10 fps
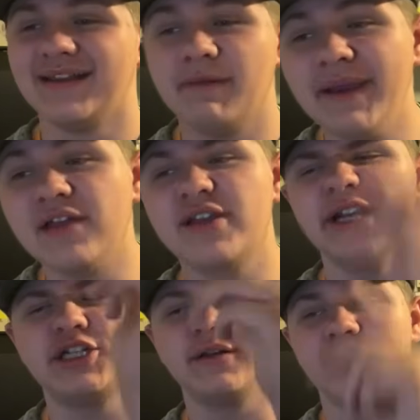The biggest
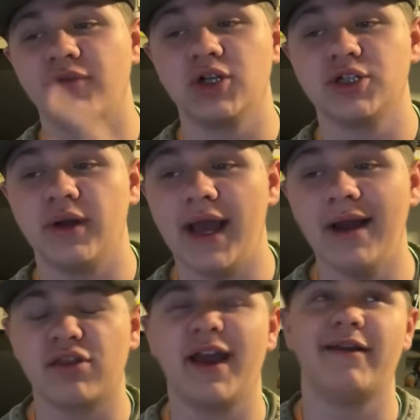change in this version,
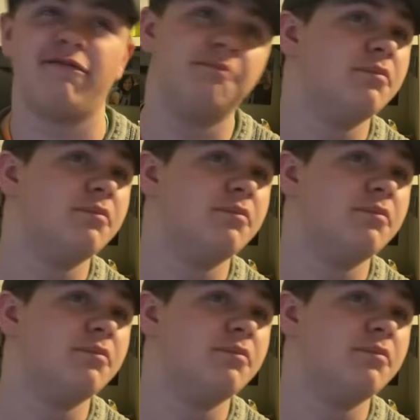outside of